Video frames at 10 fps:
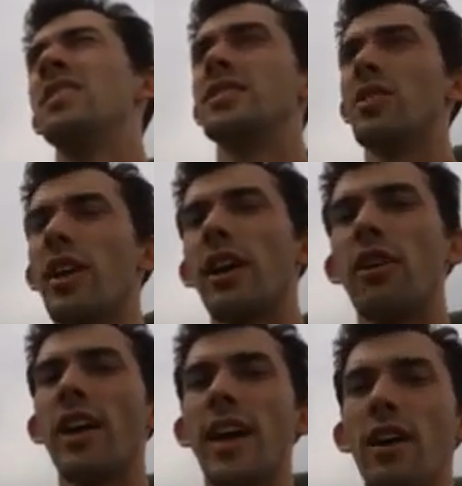It's okay
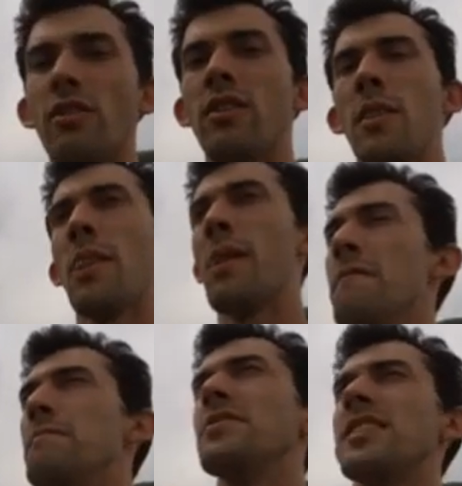right now?
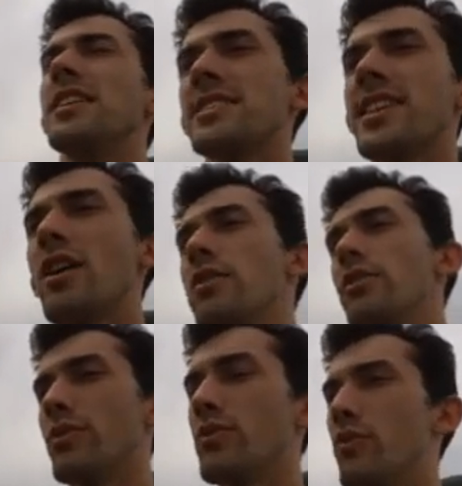Does it sound...
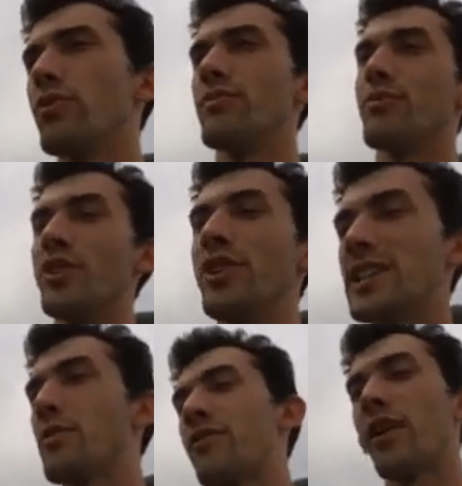Would you
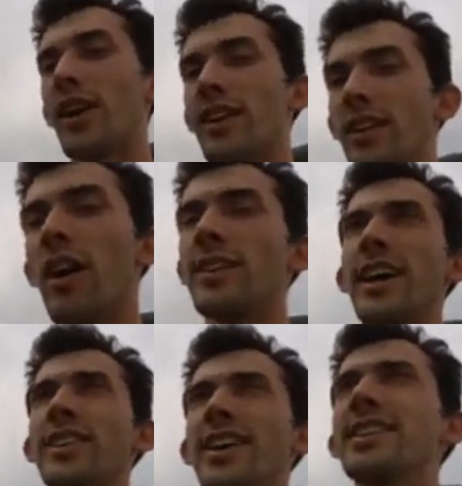guys prefer it on
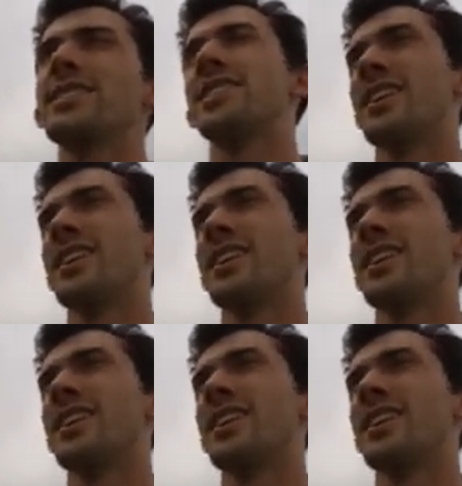like this?